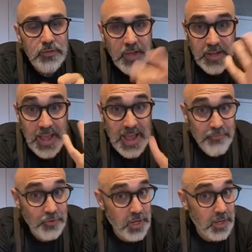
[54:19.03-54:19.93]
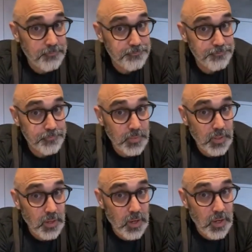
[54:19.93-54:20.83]
Take a half a cup
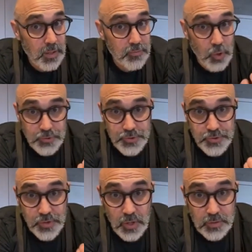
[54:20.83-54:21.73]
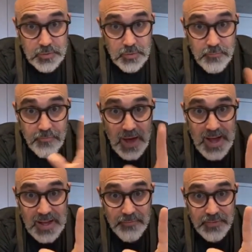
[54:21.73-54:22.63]
of kosher salt,
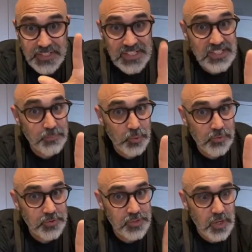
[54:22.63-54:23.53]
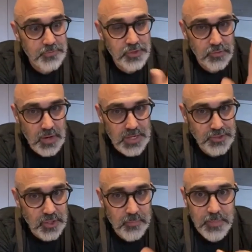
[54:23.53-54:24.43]
5 teaspoons of
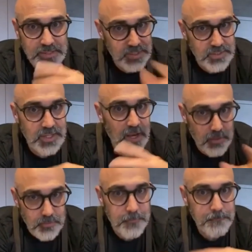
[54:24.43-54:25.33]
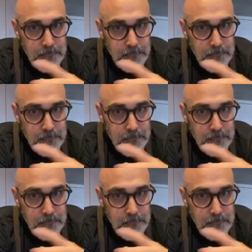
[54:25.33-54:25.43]
Sriracha. Mix it together.